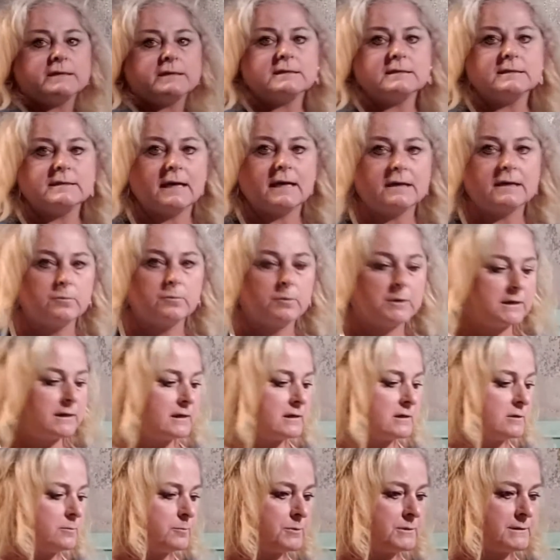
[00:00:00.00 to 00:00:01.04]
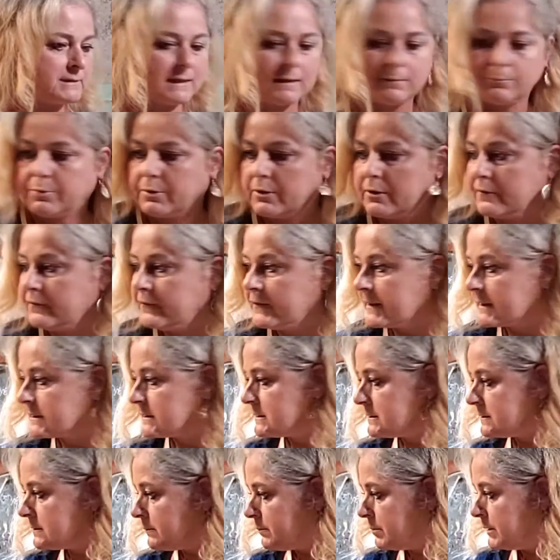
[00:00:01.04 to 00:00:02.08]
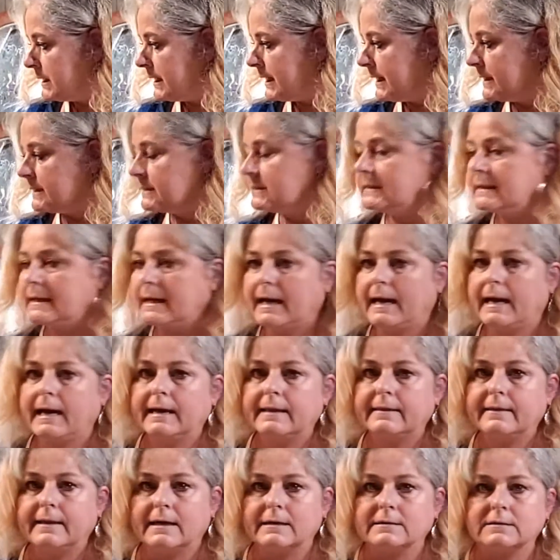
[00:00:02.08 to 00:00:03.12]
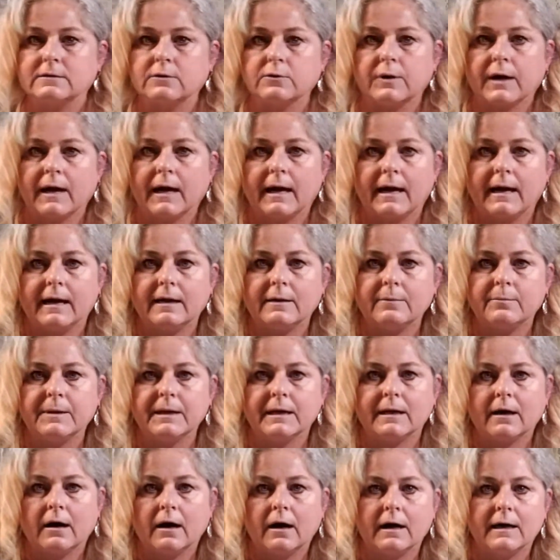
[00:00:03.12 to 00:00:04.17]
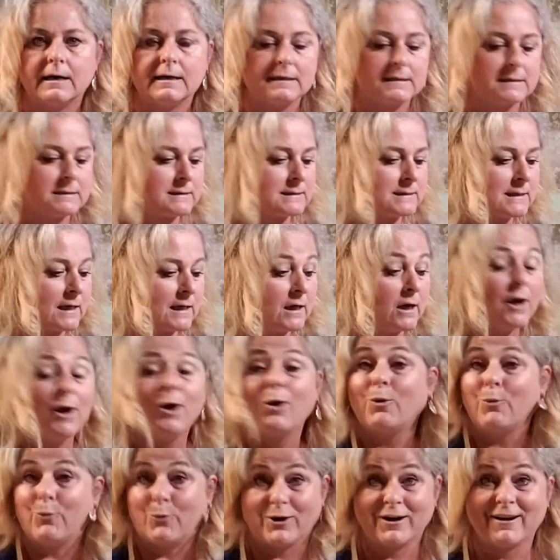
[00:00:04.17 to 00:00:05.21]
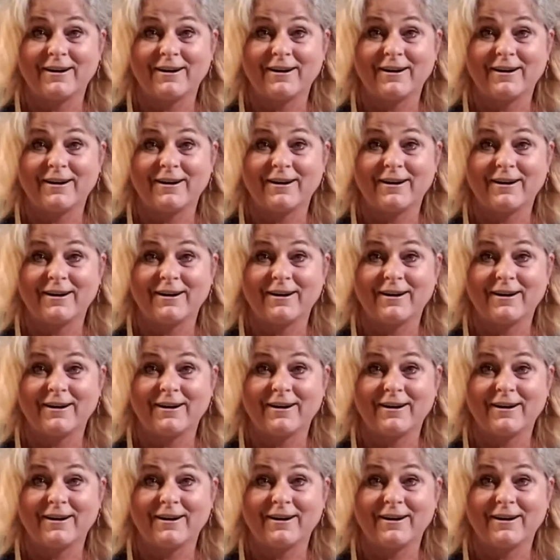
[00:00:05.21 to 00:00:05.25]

is not a 100% perfect blend, and that's okay because we're